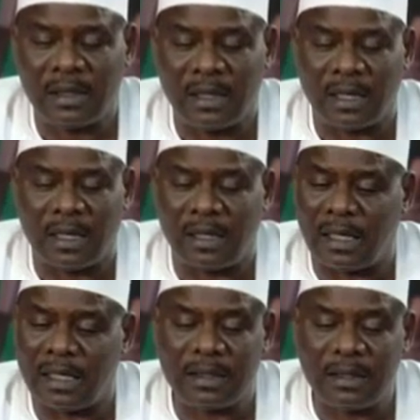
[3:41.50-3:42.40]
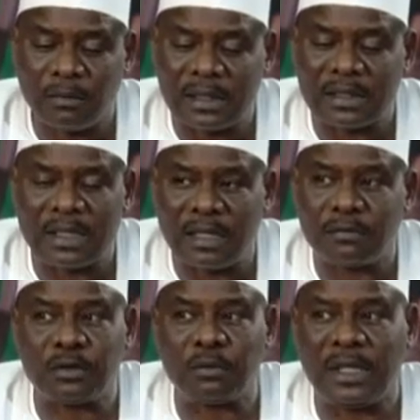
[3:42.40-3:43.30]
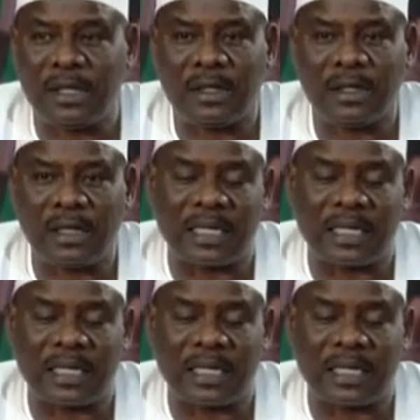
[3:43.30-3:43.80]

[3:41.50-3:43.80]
And I think what is left to me